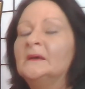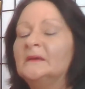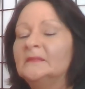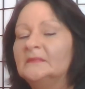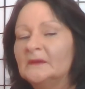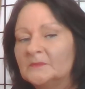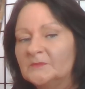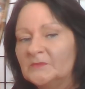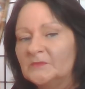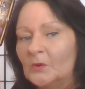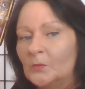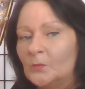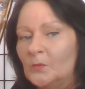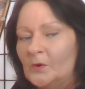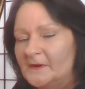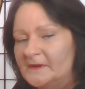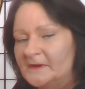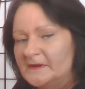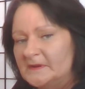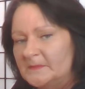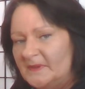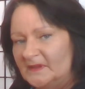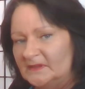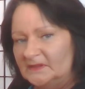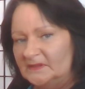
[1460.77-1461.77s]
I'm not worried
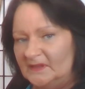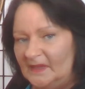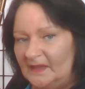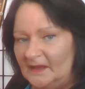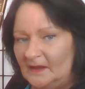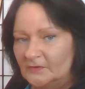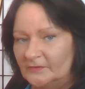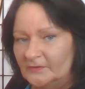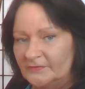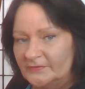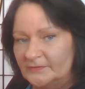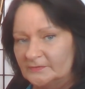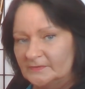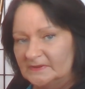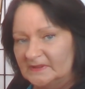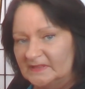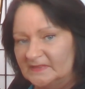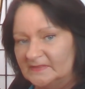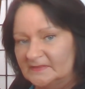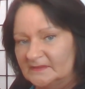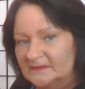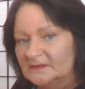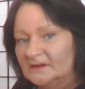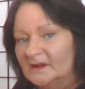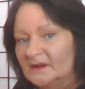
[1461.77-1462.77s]
about your health or
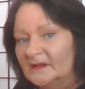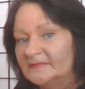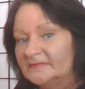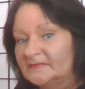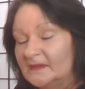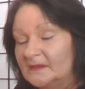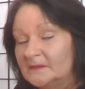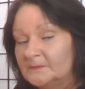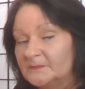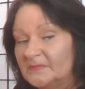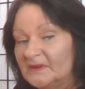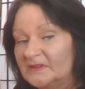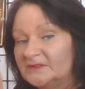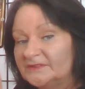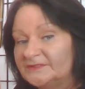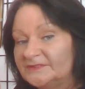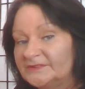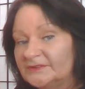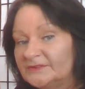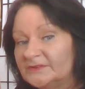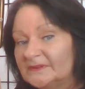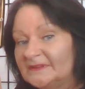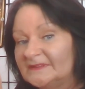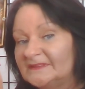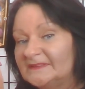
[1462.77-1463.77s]
anything like that, but you do
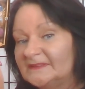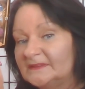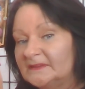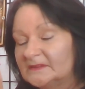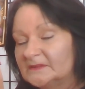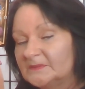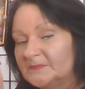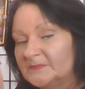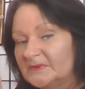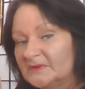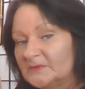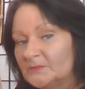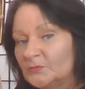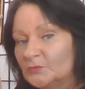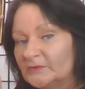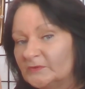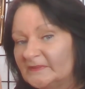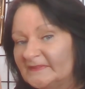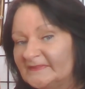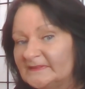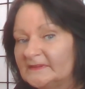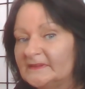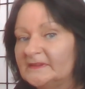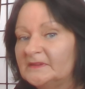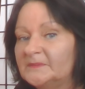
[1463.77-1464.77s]
need to get a bit more
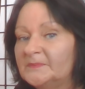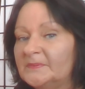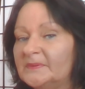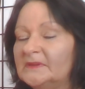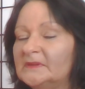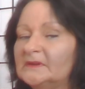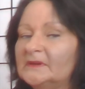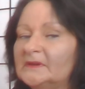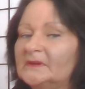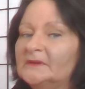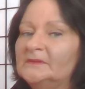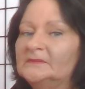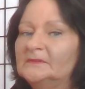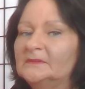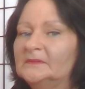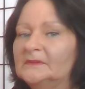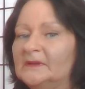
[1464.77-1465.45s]
sleep, you know.